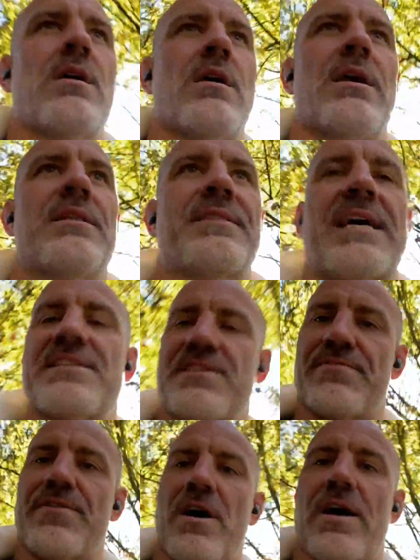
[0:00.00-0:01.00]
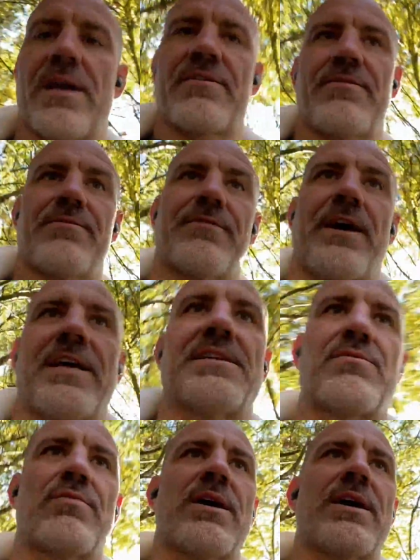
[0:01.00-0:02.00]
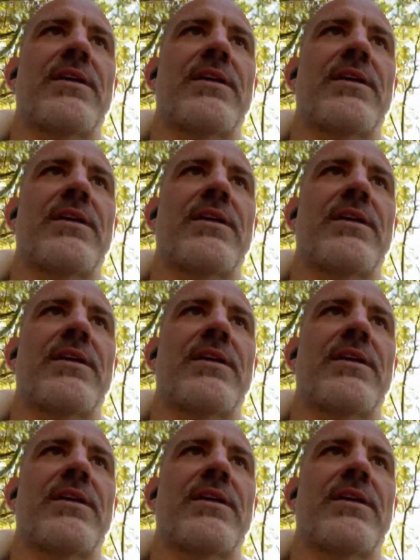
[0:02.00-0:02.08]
intensifying phase, where you